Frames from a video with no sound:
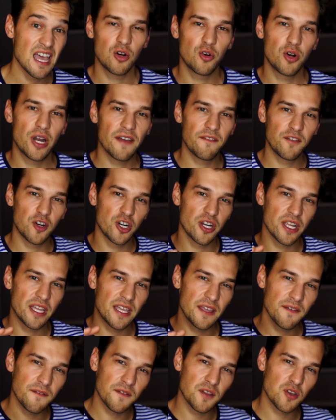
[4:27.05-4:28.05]
However,
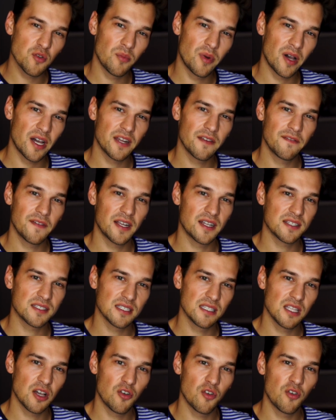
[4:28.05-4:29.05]
if your body fat is
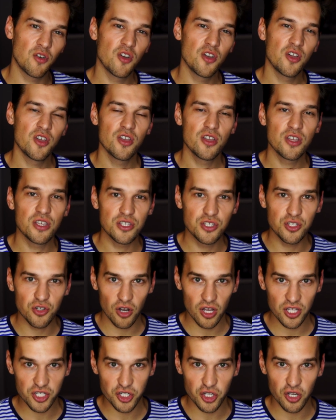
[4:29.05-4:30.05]
low,
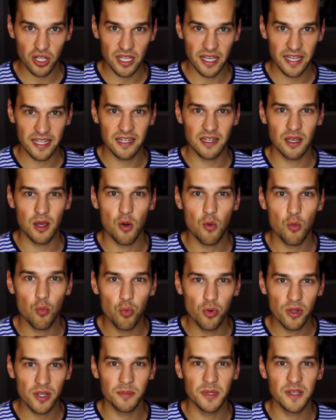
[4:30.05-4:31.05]
your jawline
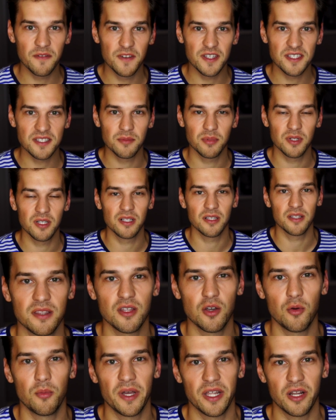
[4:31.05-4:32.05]
will be visible
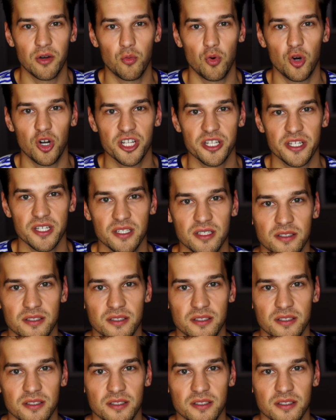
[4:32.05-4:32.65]
no matter what.